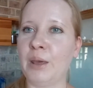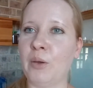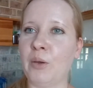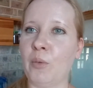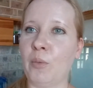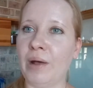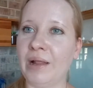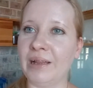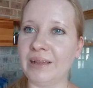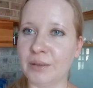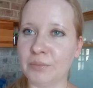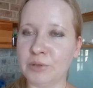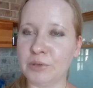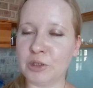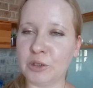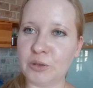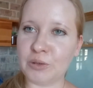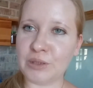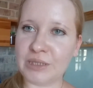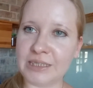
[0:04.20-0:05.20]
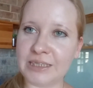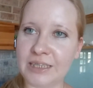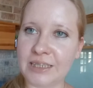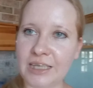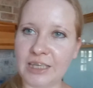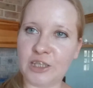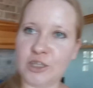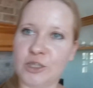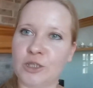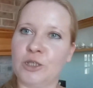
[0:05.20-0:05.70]
Welcome to Lucy's
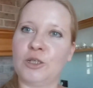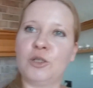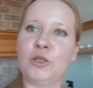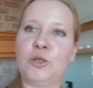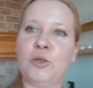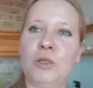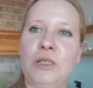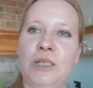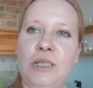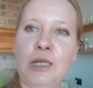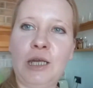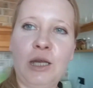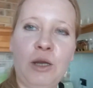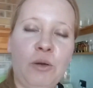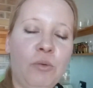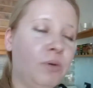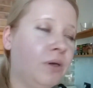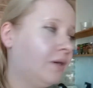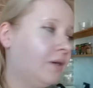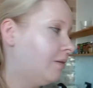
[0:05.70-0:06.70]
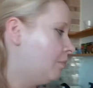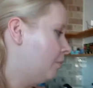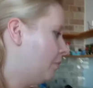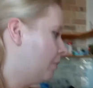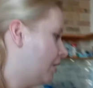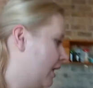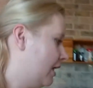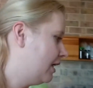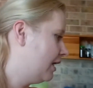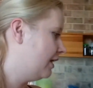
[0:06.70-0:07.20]
Kitchen. Today we are
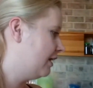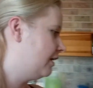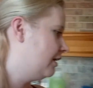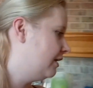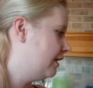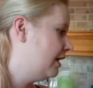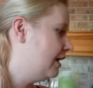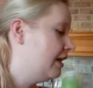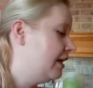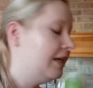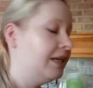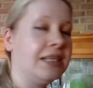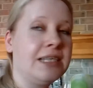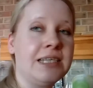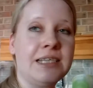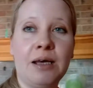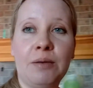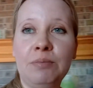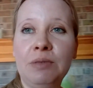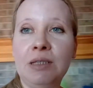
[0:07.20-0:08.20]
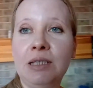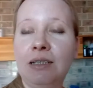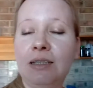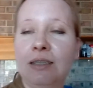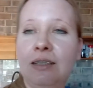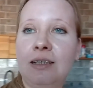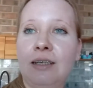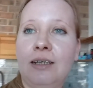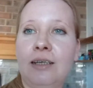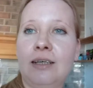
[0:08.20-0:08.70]
making something
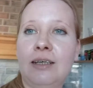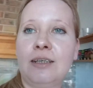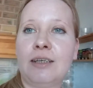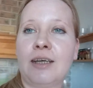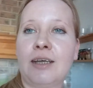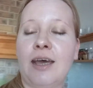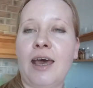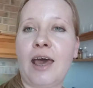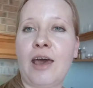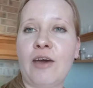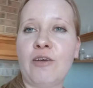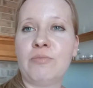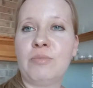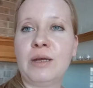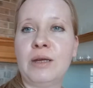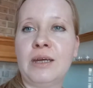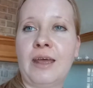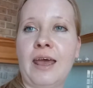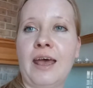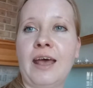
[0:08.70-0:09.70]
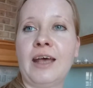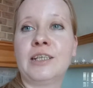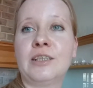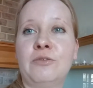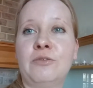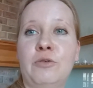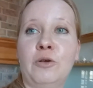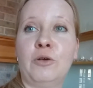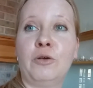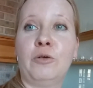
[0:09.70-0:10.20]
that I have been asked
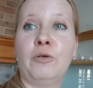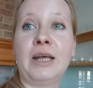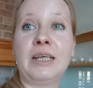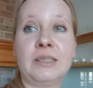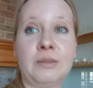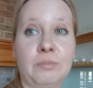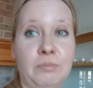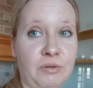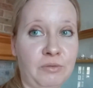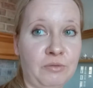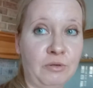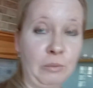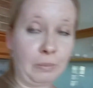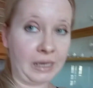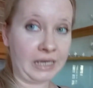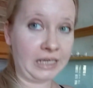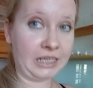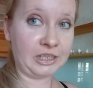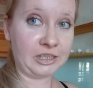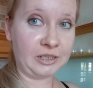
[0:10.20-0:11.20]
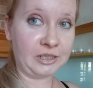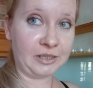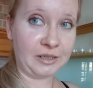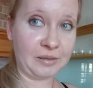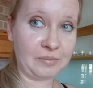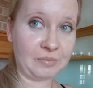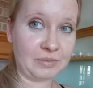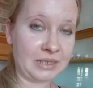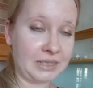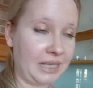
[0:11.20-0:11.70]
for a recipe for many
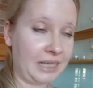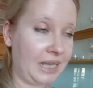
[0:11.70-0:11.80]
times,